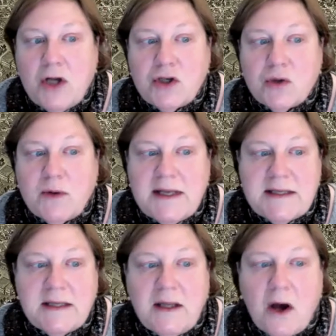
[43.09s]

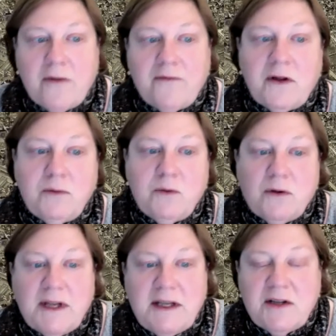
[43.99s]
Teresa Laughlin will
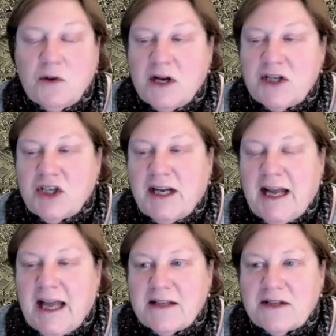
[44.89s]
lead the question and
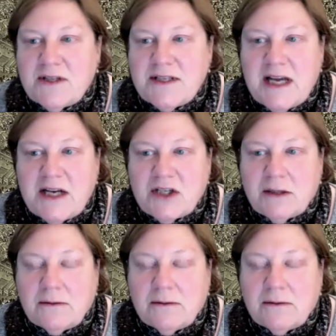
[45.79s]
answer session.